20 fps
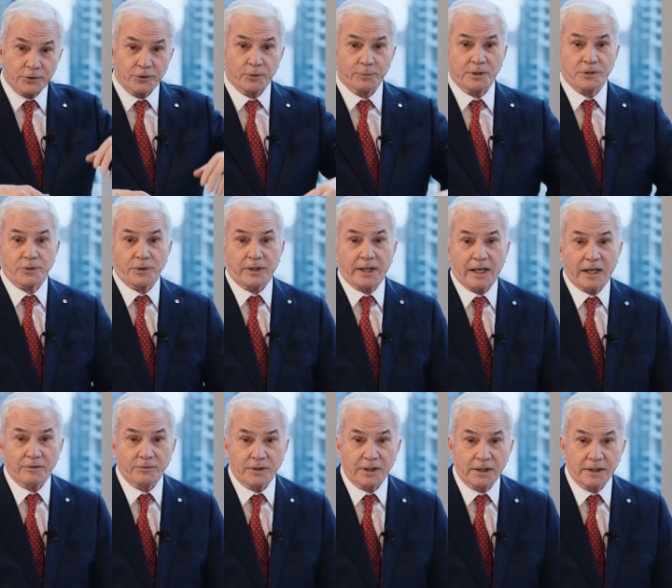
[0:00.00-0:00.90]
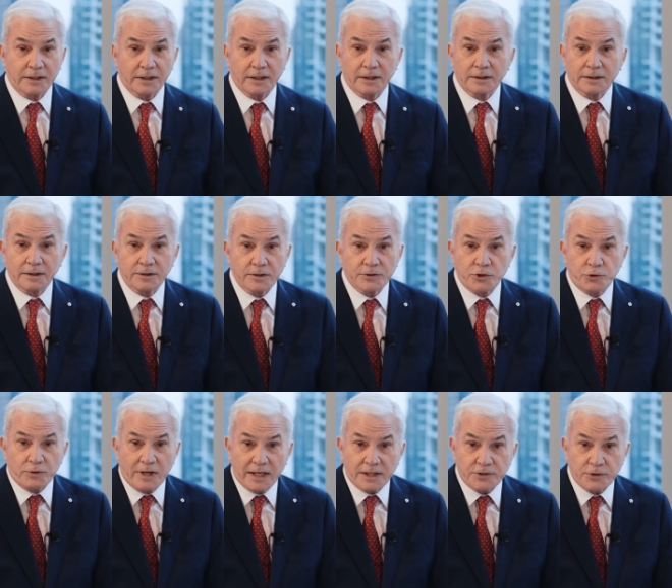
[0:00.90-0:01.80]
nobody's going to have any
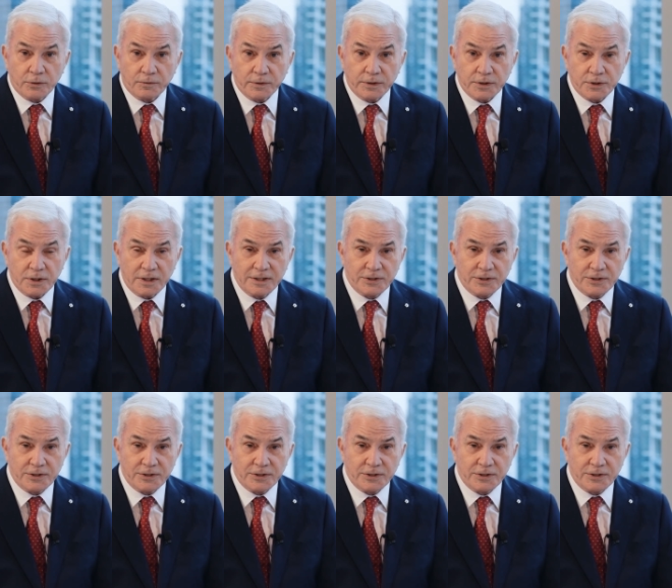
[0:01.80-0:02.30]
stress over this.